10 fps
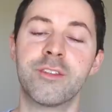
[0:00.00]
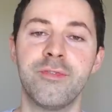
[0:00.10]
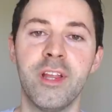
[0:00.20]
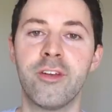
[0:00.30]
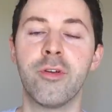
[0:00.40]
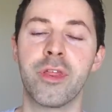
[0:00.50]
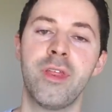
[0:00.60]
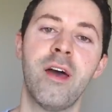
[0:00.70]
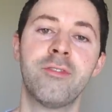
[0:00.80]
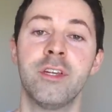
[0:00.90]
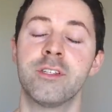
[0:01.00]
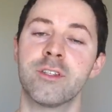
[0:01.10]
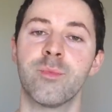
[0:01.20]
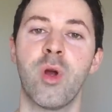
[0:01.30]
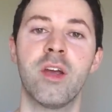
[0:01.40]
This flagrant theft
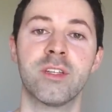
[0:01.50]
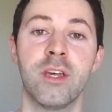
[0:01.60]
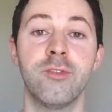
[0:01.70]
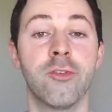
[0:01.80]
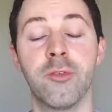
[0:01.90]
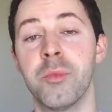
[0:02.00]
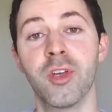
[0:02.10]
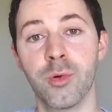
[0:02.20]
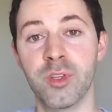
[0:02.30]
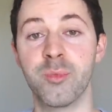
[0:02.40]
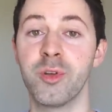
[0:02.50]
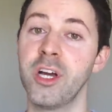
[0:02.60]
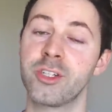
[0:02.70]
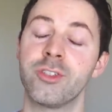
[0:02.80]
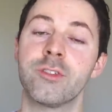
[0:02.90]
isn't surprising if you're familiar with the
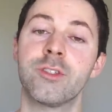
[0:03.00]
production